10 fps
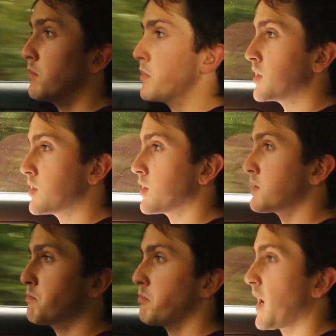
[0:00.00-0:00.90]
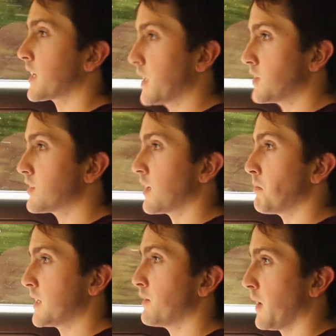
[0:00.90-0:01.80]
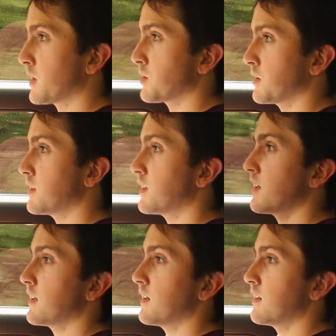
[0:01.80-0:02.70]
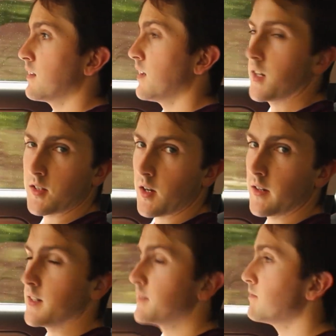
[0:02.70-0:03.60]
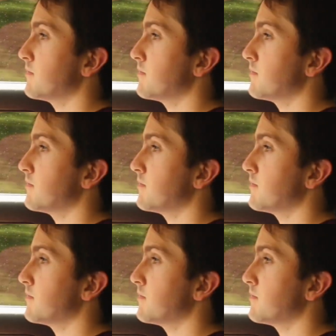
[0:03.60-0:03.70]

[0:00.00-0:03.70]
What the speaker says: but just packaged and manufactured in China.